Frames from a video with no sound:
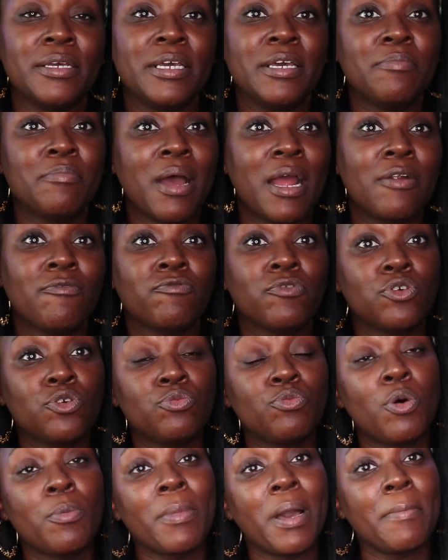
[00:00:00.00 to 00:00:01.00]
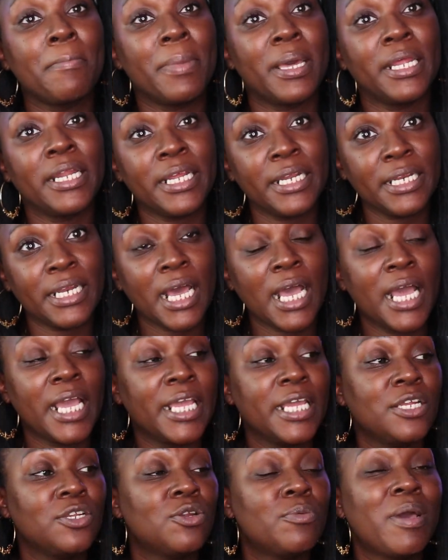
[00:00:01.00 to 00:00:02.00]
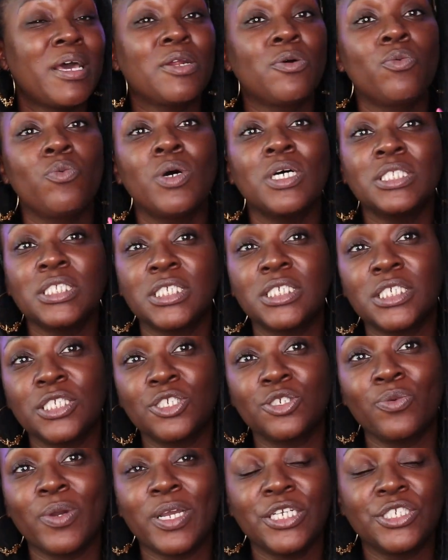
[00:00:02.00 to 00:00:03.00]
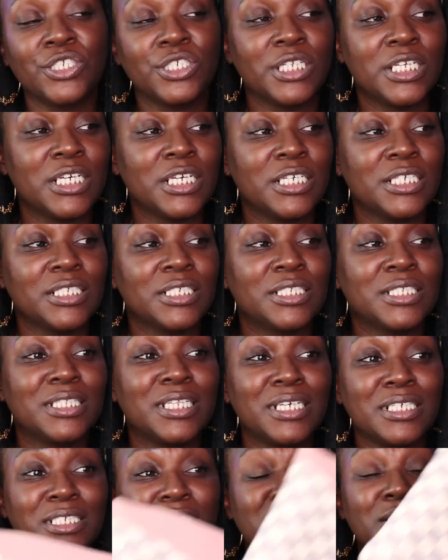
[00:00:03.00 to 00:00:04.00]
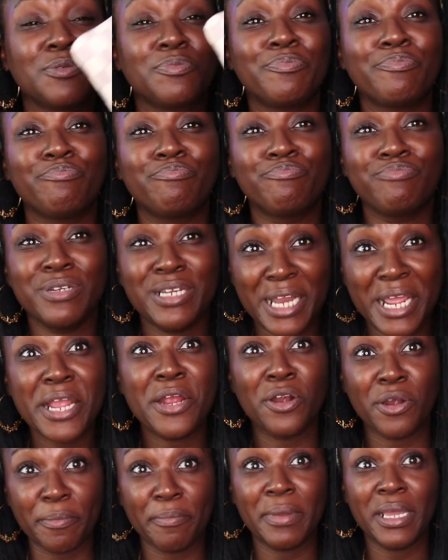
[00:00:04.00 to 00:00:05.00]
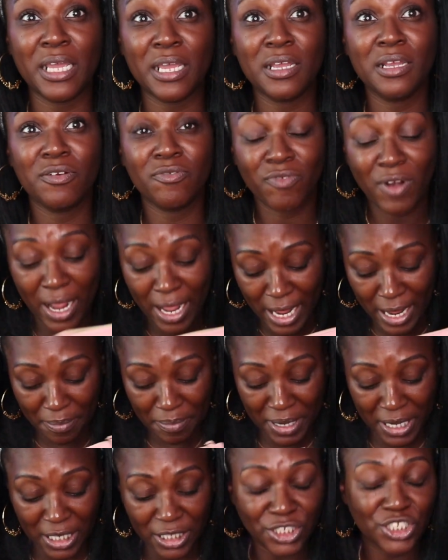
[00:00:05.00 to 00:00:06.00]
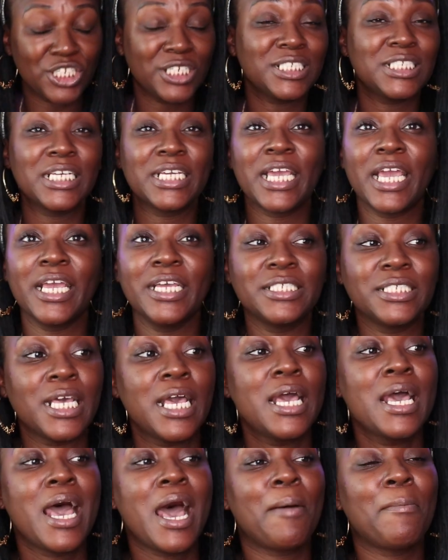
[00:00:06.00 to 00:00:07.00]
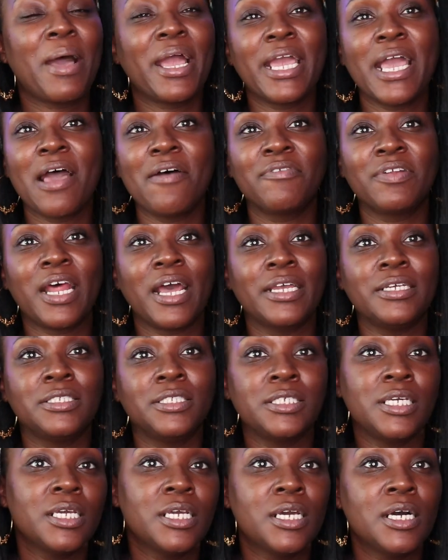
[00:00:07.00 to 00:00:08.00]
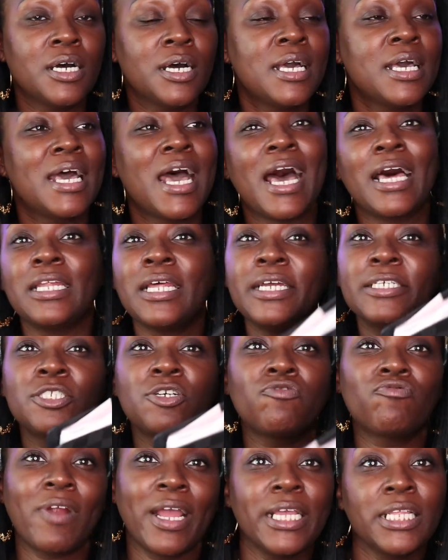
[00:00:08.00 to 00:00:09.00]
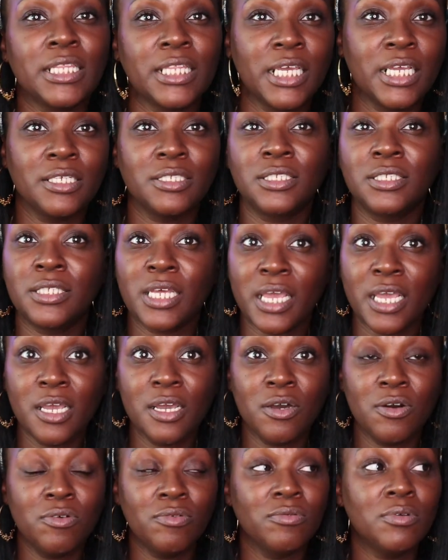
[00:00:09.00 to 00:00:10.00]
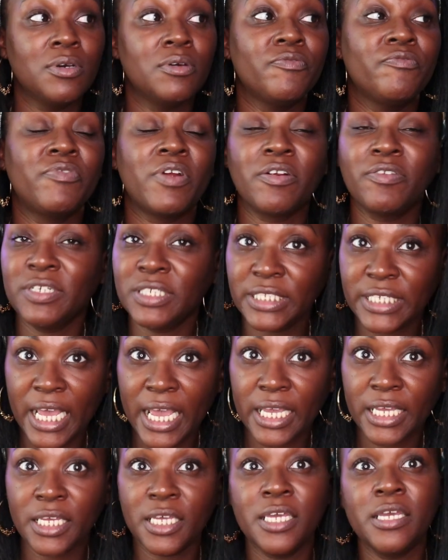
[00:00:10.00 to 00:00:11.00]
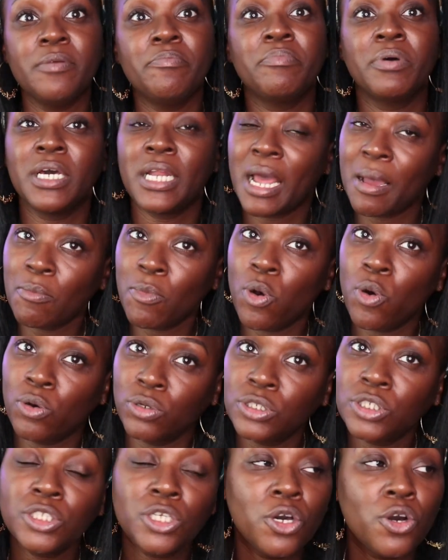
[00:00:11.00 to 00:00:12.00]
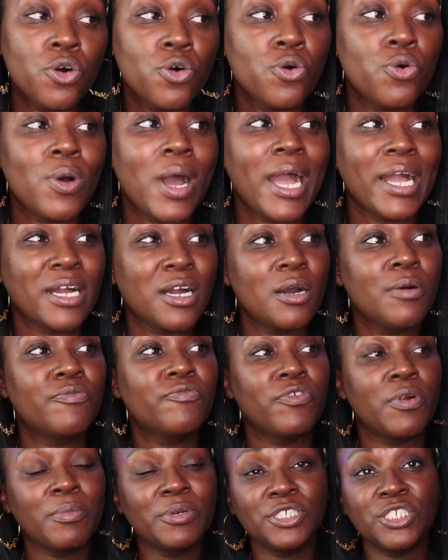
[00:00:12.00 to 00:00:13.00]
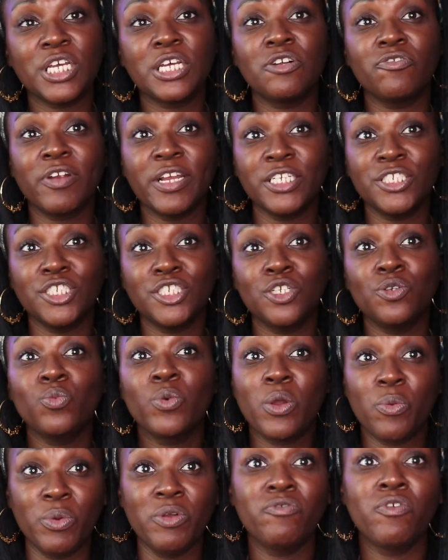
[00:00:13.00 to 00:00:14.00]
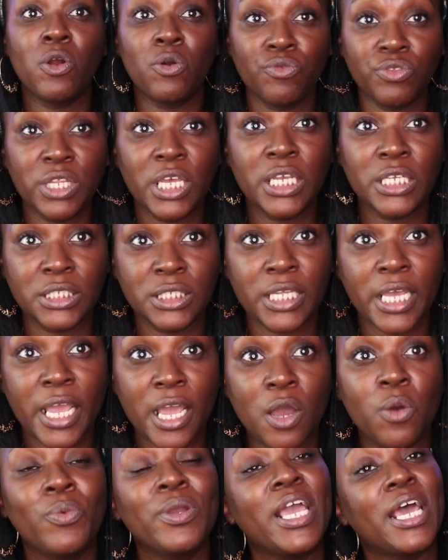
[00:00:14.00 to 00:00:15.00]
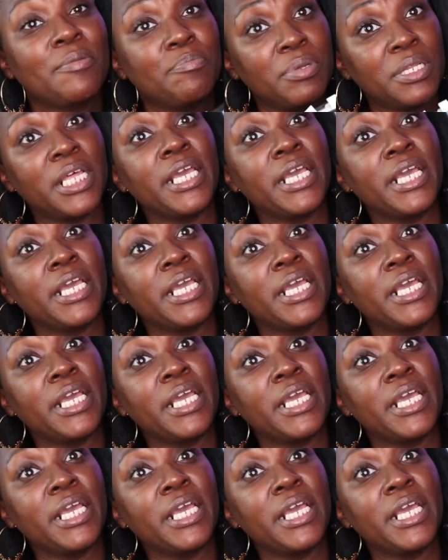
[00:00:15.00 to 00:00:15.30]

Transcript: in my room on my bed at night, no matter what the situation is, this is near me. right? Because just in case I might have an idea, I like to write things down, very techie, but I come from a generation where we wrote things down. We had